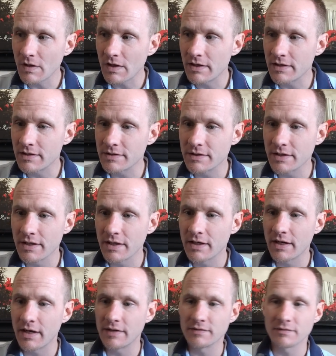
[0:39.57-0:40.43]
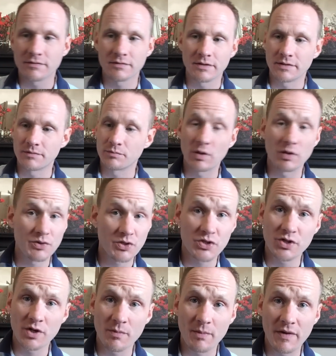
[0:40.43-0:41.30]
And, uh, and, and I'll
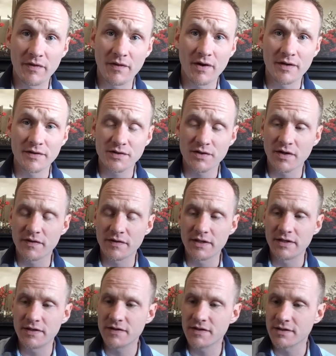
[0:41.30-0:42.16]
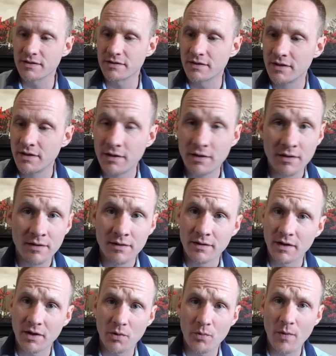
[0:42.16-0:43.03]
just share my thoughts on these and
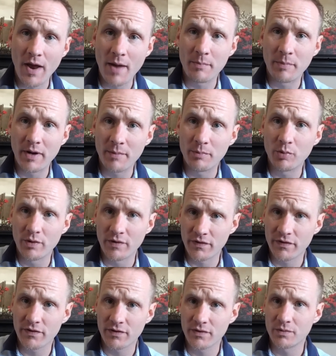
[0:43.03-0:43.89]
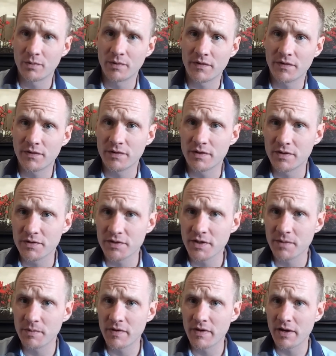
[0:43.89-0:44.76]
and wrap up with, with you know,
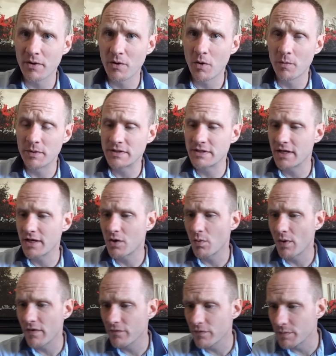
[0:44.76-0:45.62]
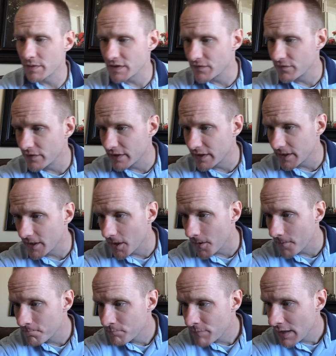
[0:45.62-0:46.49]
something that I hope you take away from this
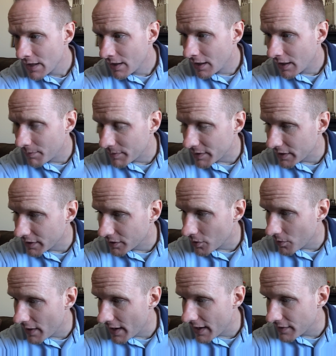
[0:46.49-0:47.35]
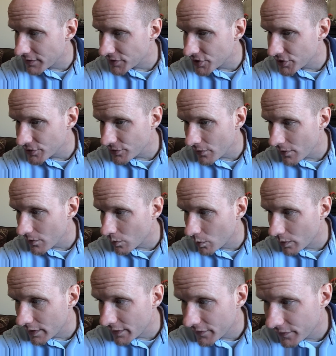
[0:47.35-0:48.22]
video. I'm going to go ahead and start
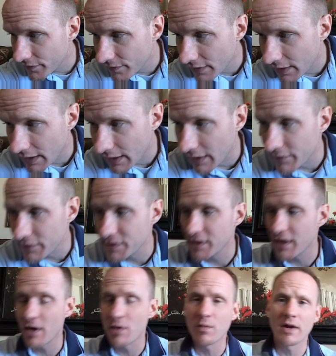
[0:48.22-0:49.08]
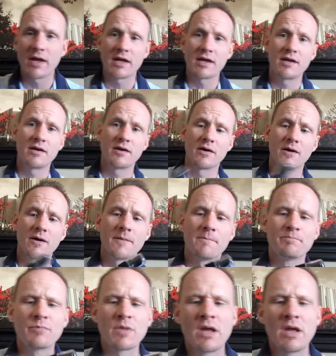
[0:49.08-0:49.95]
with uh, this guy right here.
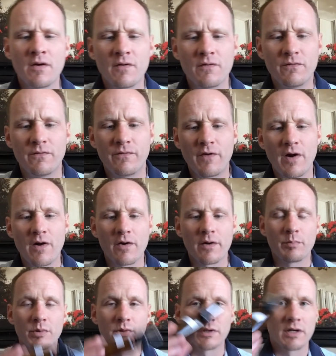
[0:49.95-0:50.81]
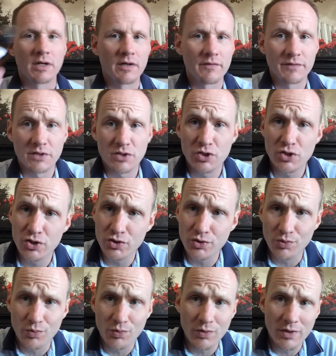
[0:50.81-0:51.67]
Very beloved,
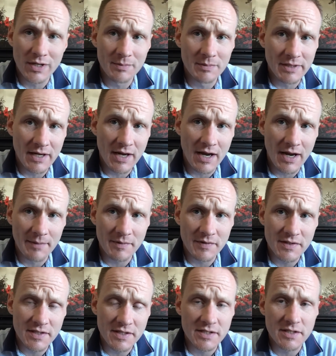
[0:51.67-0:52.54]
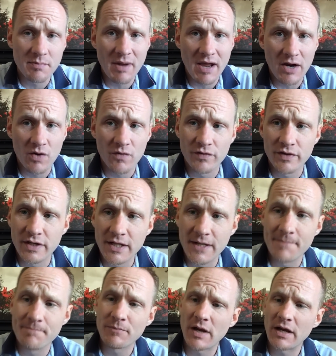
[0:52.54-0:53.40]
extremely hyped. This is Tobacco
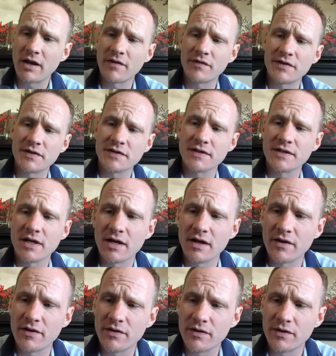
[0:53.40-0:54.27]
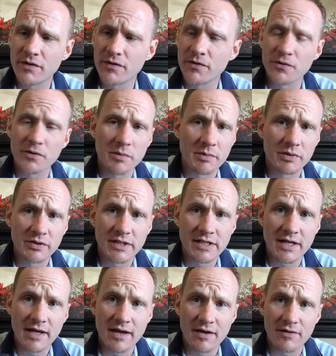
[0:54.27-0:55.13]
Vanille. I got this 30 ml
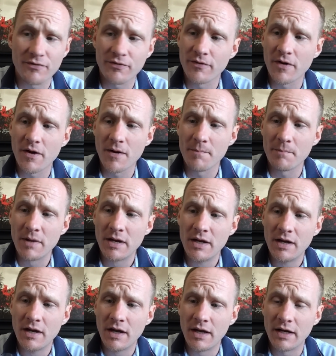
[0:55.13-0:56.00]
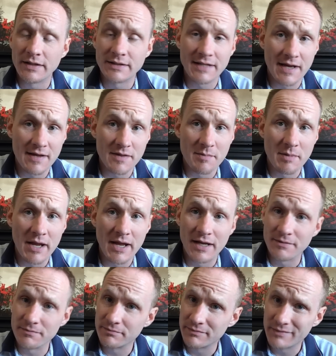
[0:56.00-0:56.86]
decant from uh, Dan the
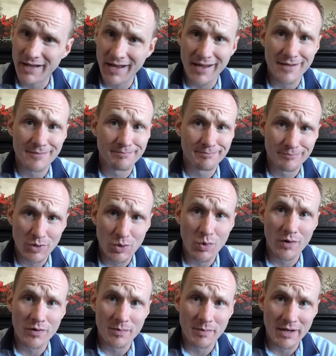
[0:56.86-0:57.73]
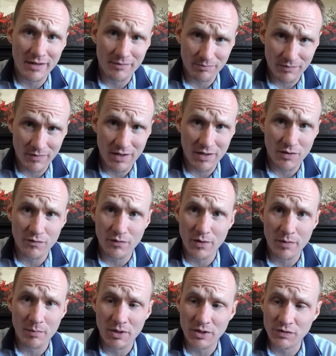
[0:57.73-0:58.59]
man, Dan, you are the man. Thank you
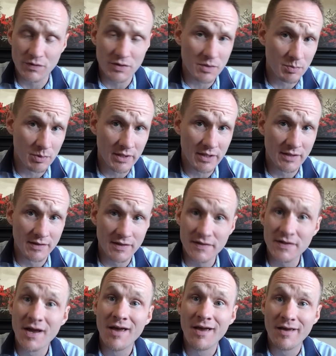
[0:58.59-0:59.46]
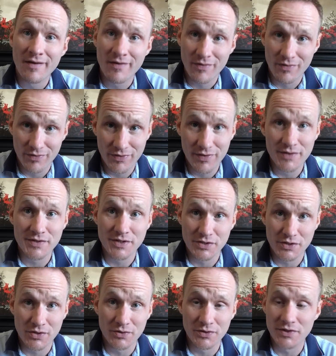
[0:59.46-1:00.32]
very much for splitting this. This
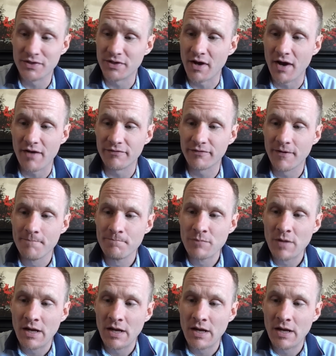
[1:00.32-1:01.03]
is good stuff.